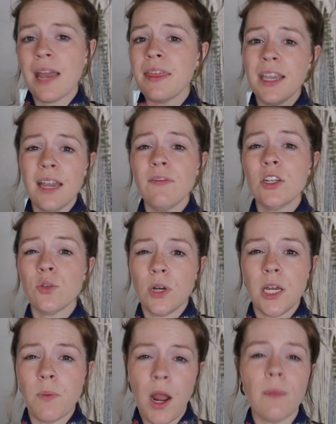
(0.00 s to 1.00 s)
I think I've
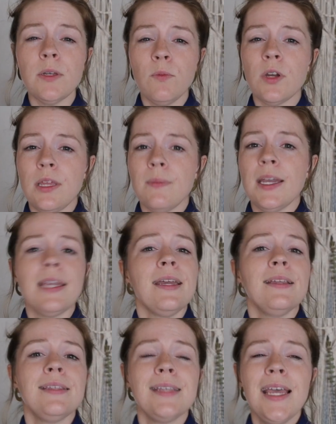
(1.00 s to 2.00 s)
enjoyed it probably more than my
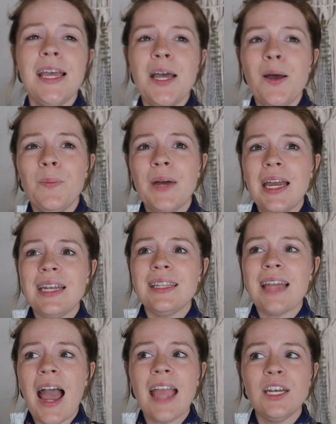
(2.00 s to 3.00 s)
kids, but
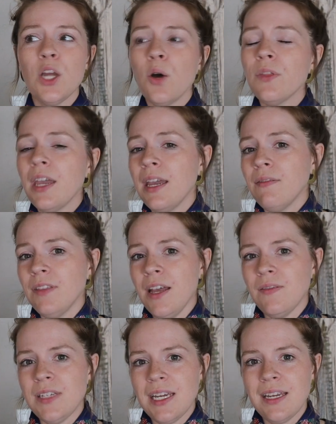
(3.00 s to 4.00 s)
I know they have
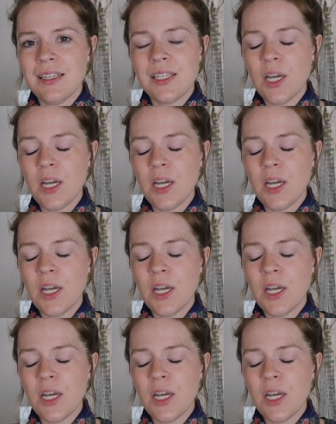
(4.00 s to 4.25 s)
loved it.